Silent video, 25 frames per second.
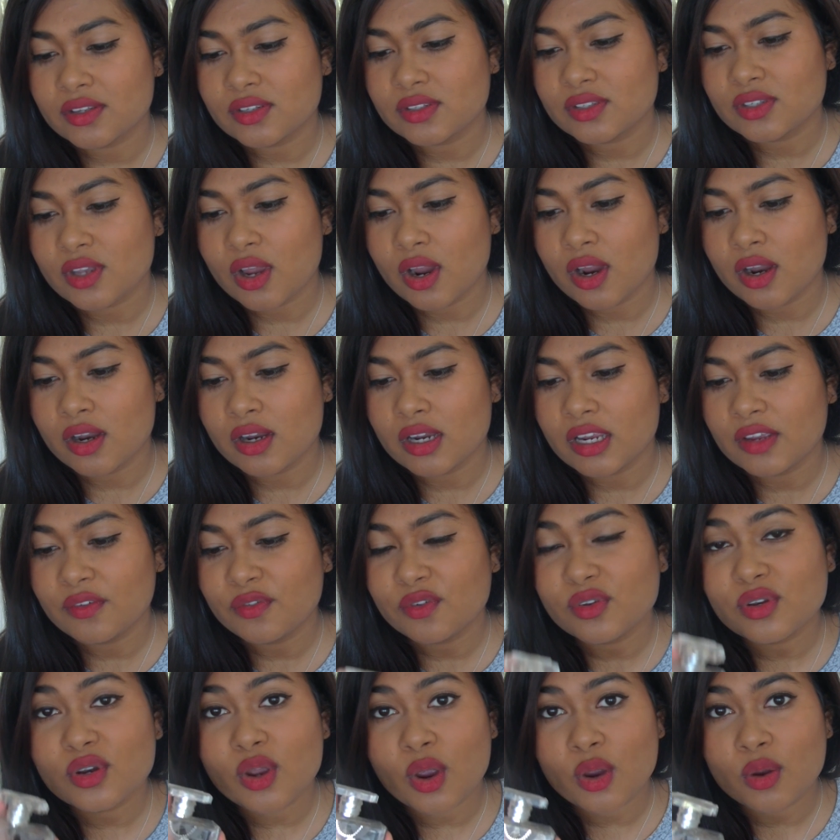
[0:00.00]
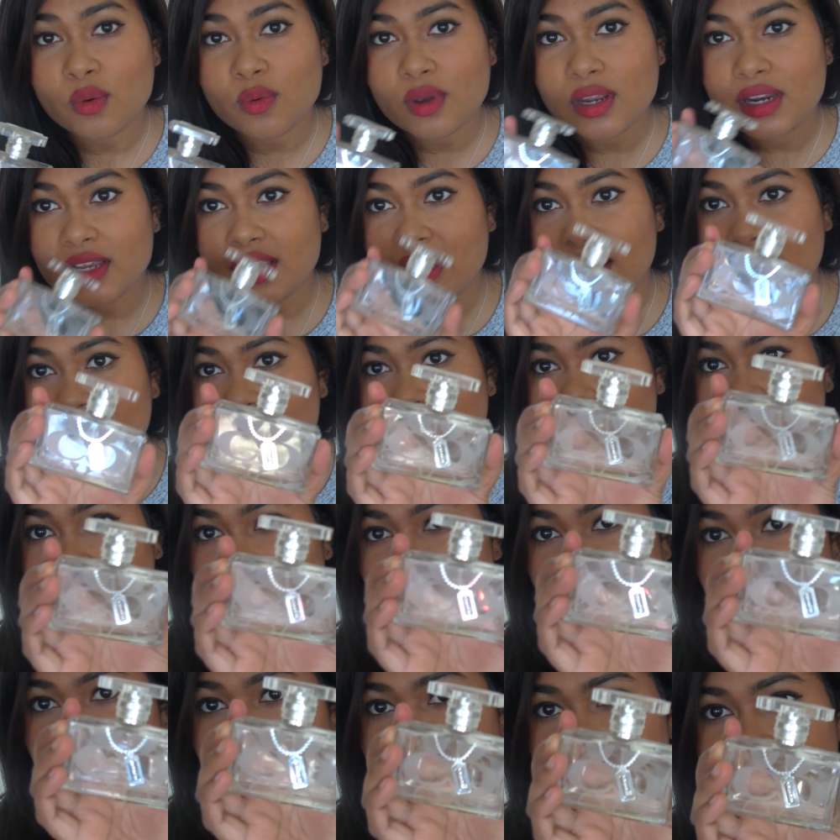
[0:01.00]
So if you know where to get
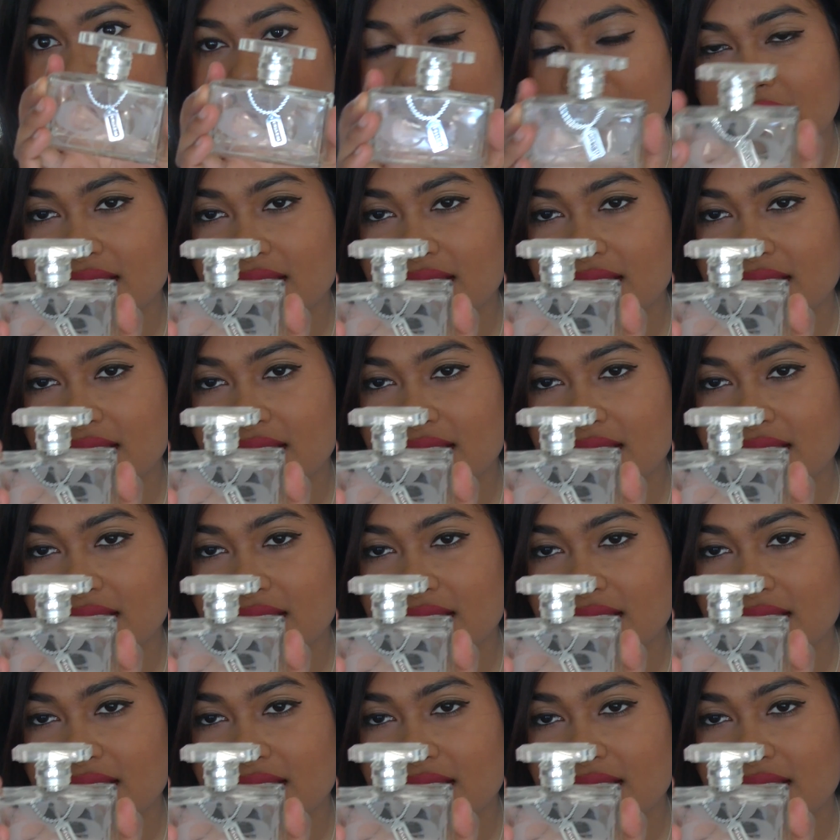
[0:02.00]
this,